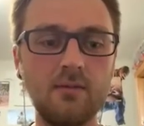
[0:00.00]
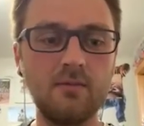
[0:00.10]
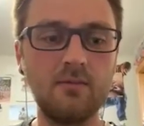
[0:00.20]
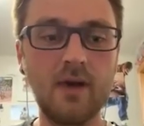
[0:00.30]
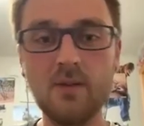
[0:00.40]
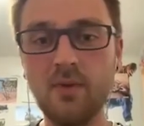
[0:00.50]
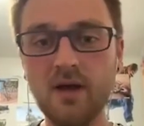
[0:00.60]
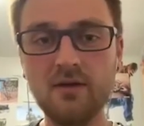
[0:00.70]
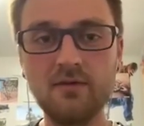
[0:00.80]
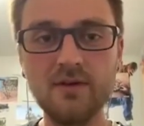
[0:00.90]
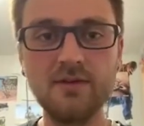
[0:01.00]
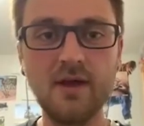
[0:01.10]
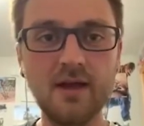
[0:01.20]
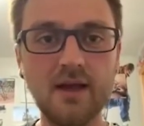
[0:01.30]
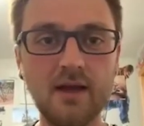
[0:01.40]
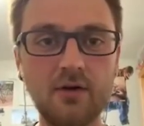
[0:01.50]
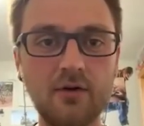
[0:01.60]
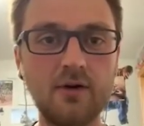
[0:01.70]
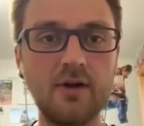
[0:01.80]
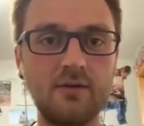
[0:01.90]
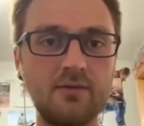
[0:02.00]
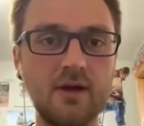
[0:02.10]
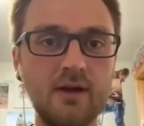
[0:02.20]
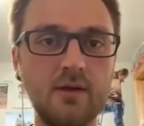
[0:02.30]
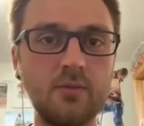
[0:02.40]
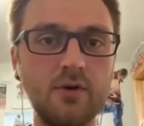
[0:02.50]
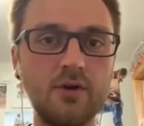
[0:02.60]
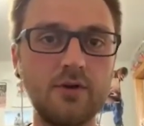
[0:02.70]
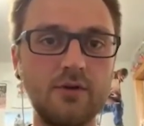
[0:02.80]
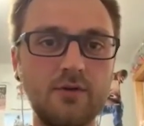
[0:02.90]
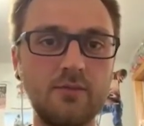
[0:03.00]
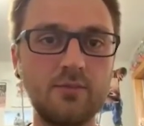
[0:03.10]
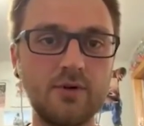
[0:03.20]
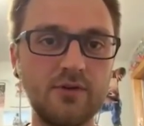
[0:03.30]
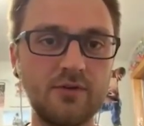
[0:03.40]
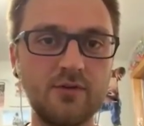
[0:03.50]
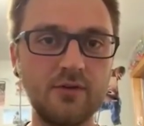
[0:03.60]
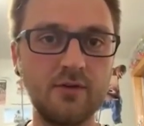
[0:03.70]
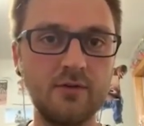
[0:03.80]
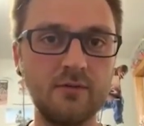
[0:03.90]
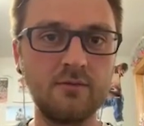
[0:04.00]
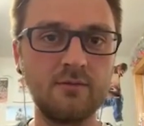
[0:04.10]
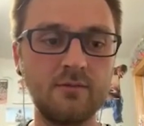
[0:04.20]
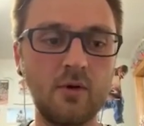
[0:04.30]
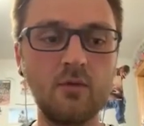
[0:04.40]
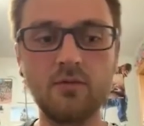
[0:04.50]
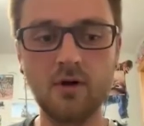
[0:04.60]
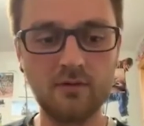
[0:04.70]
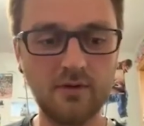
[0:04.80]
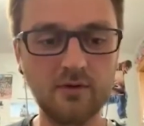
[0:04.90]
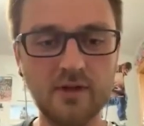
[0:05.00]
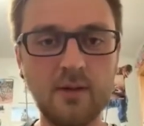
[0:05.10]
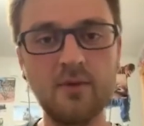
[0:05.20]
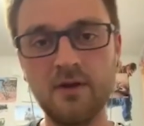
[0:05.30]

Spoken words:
my bike fit that category, and I've got a pretty good presence in overall of hill climbing.